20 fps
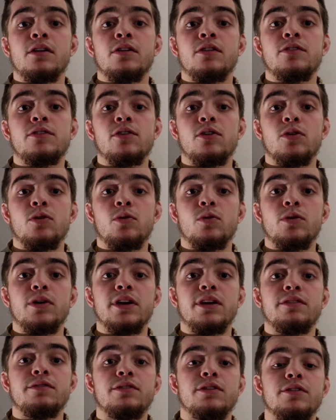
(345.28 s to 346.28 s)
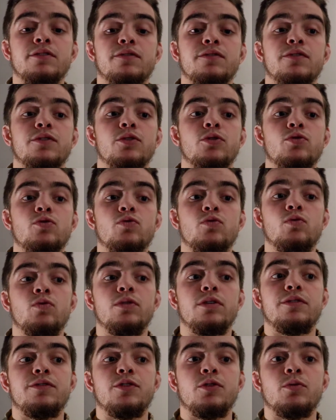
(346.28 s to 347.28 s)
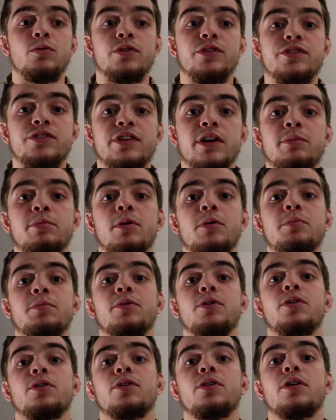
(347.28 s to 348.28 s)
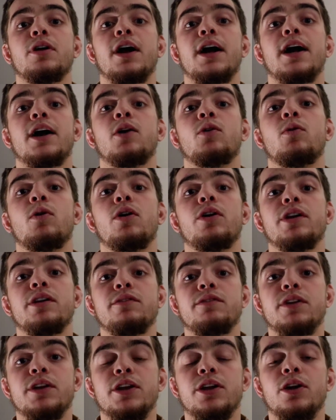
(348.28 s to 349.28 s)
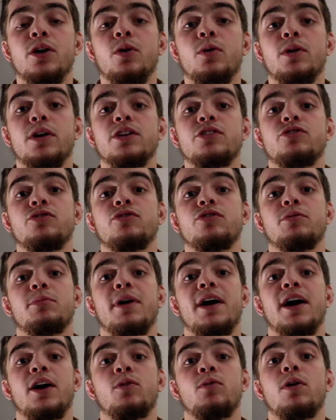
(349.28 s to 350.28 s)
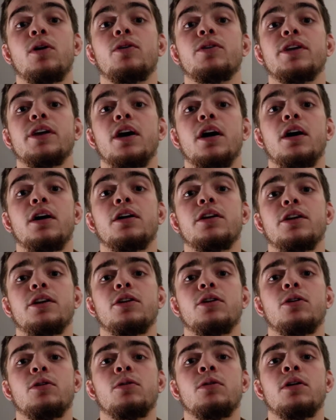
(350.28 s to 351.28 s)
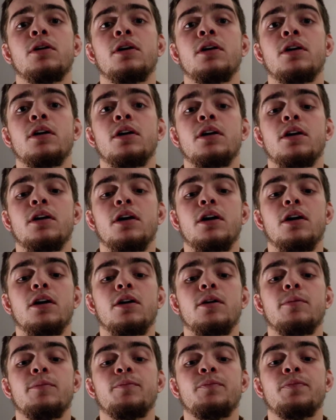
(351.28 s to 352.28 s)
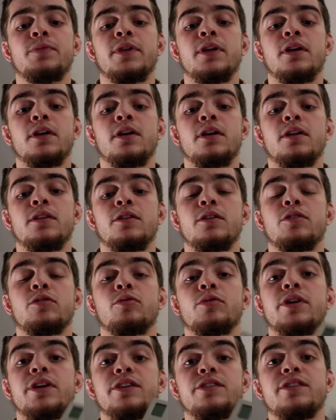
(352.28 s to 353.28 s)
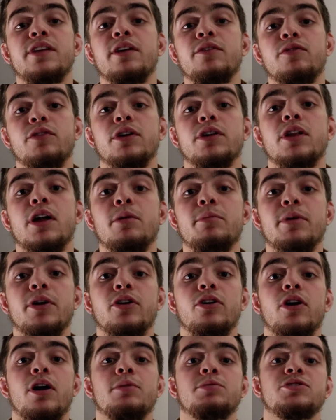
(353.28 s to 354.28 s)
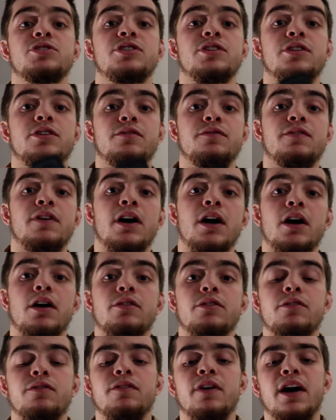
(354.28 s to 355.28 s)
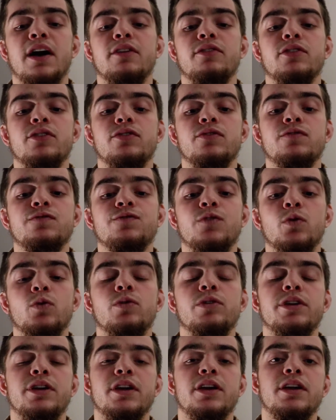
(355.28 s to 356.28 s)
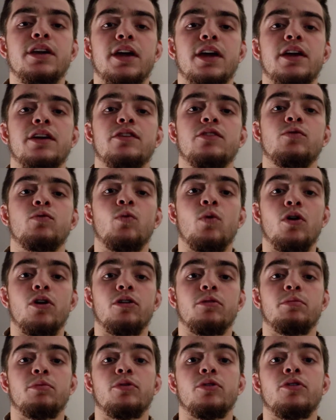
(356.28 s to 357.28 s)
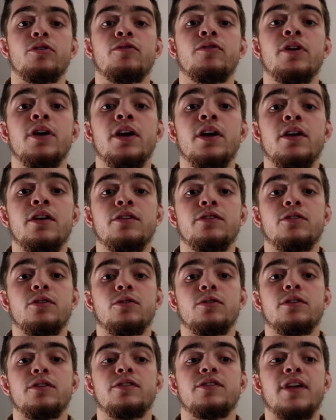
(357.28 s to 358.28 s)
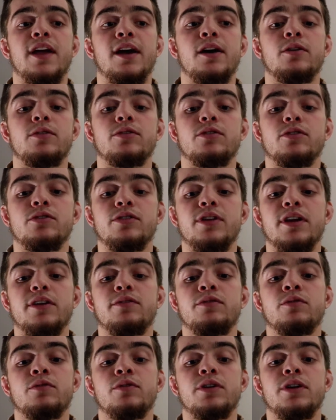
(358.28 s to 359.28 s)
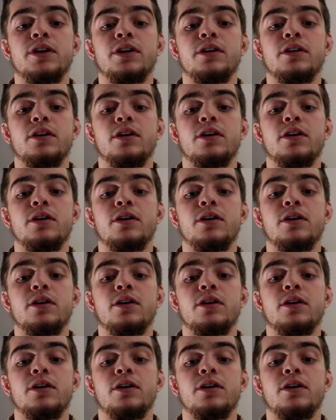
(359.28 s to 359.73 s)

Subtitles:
So even if you want to step up your high quality video and get you some high quality audio, the 3 is definitely a lot better option than the 5. The 5 is fully encased, waterproof, so the sounds are definitely